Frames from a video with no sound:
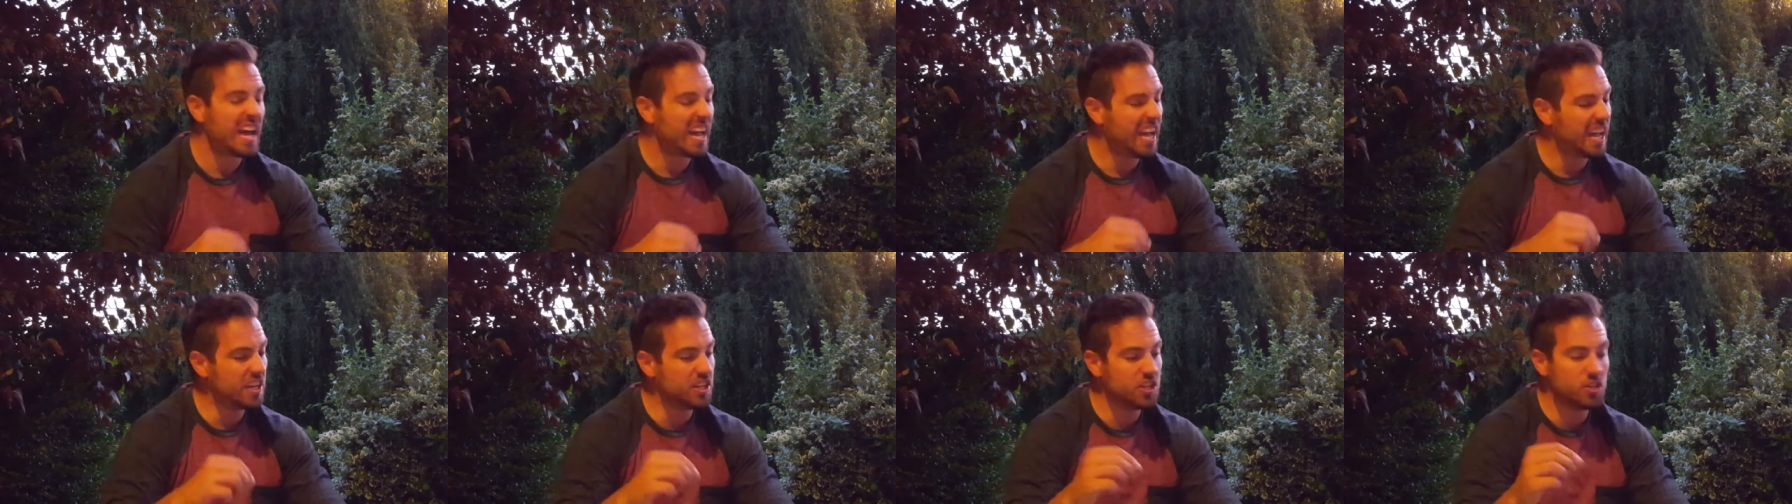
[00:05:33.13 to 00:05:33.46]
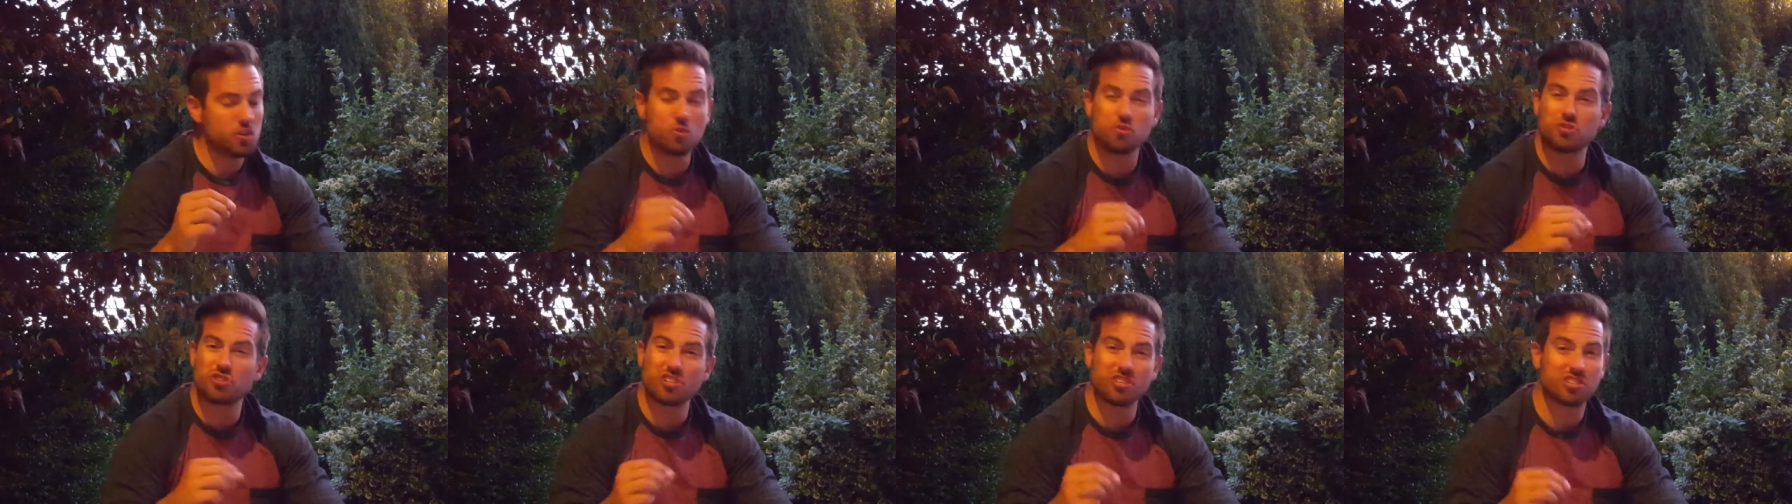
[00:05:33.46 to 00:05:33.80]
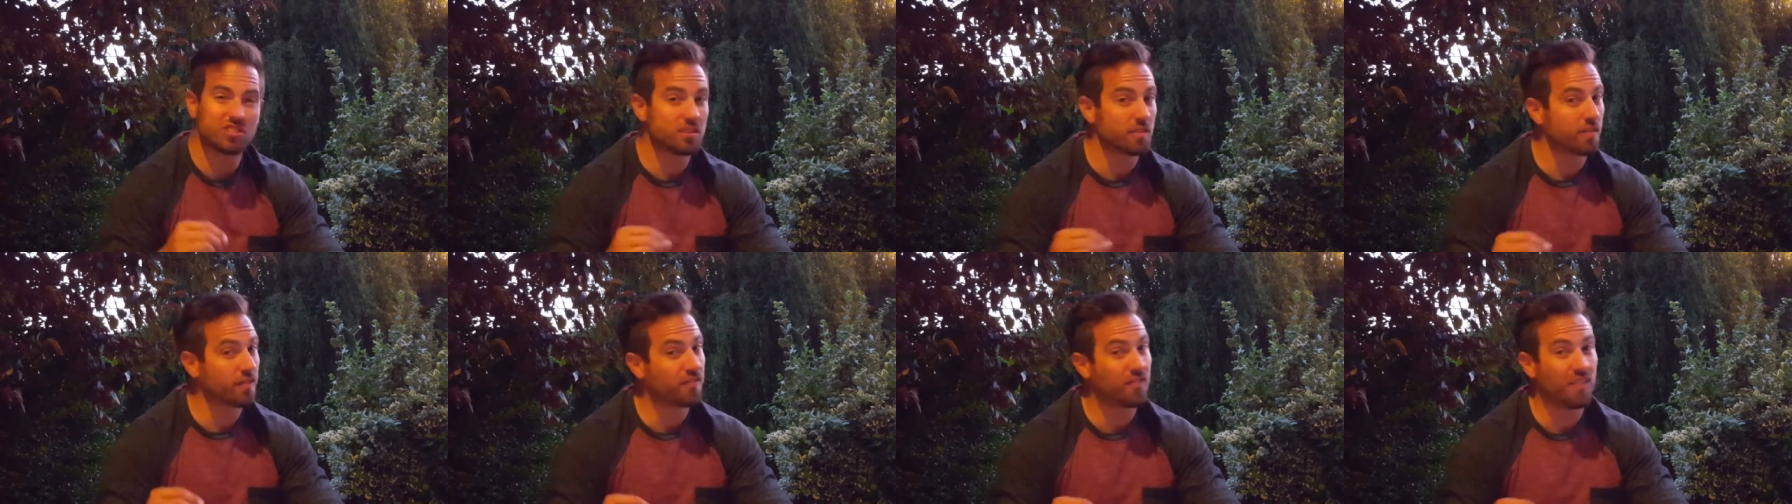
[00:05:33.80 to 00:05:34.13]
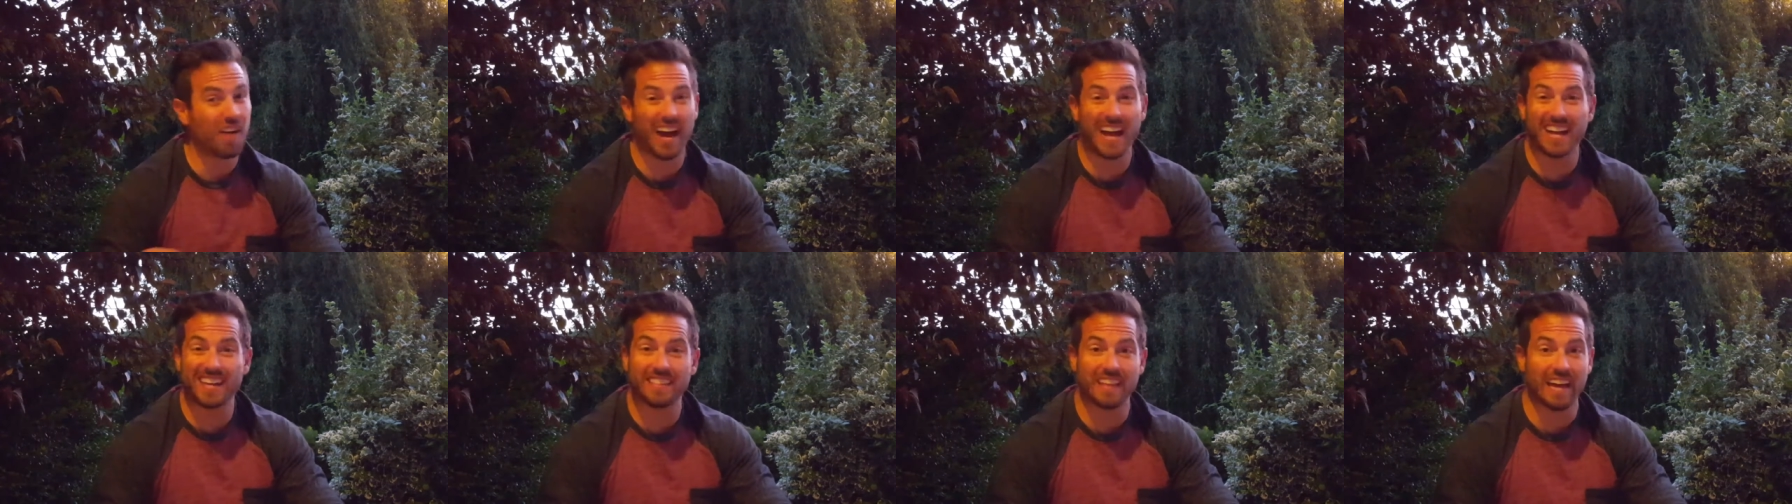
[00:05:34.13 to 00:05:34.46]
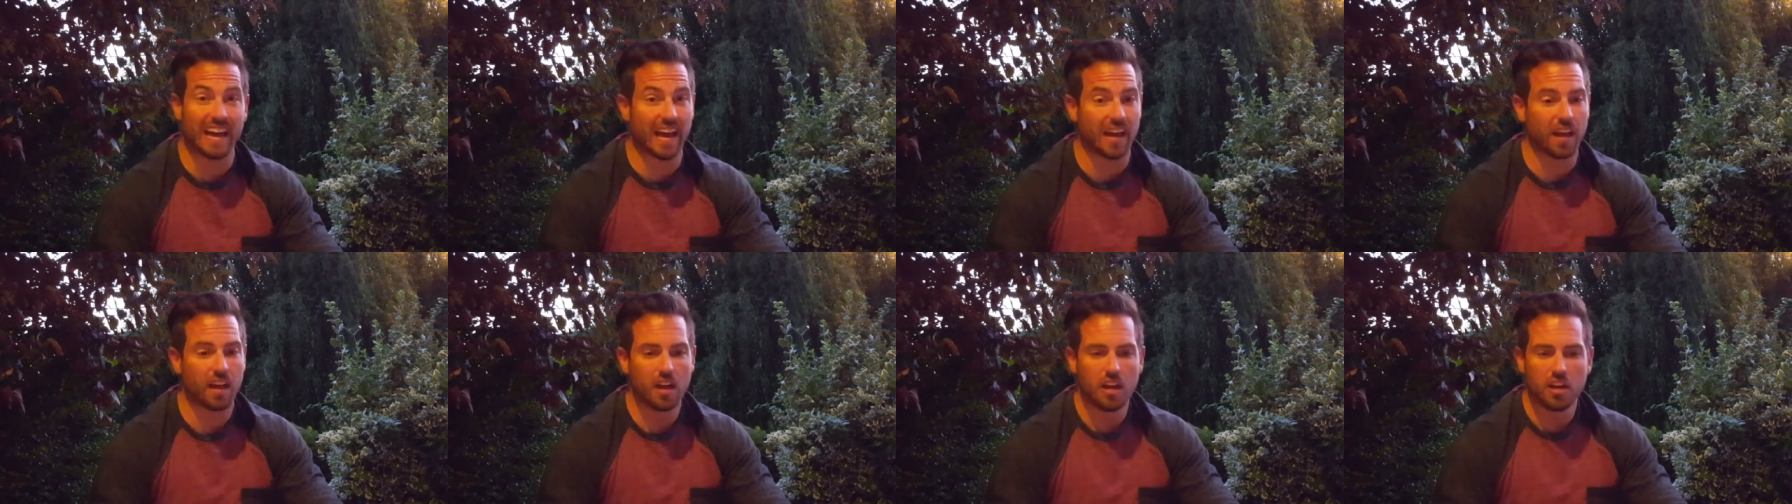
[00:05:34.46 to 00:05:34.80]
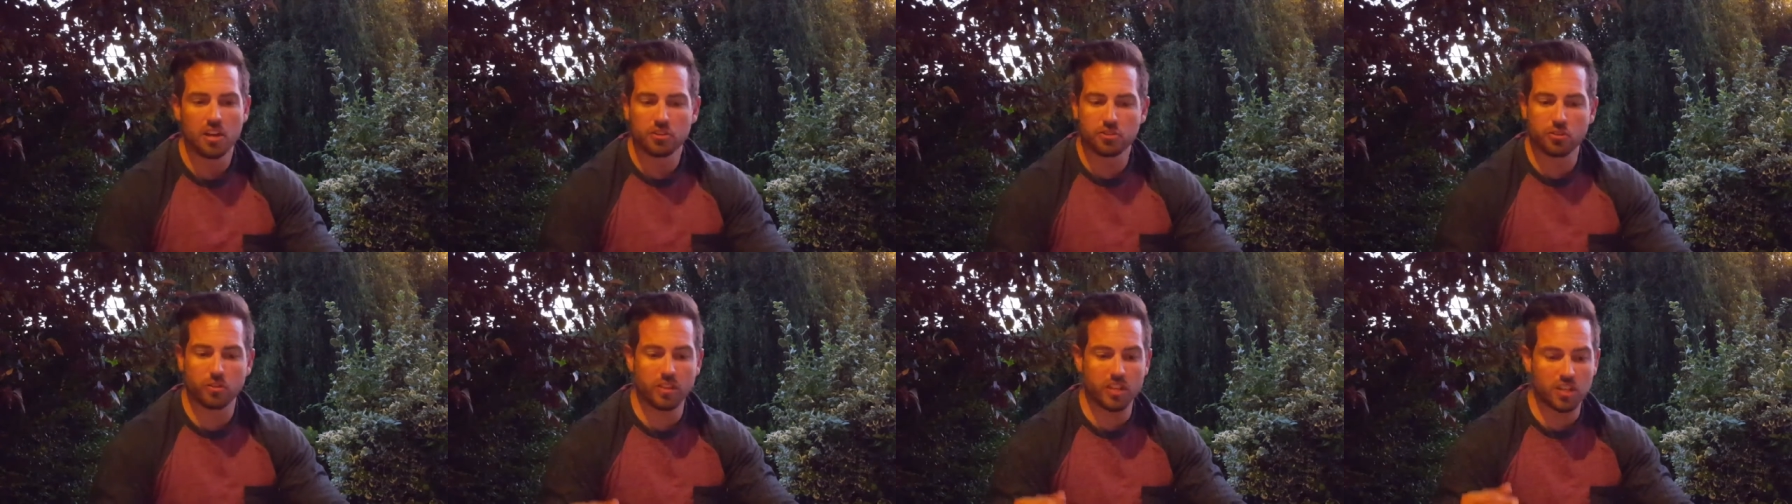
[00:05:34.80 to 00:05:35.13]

and you just define that so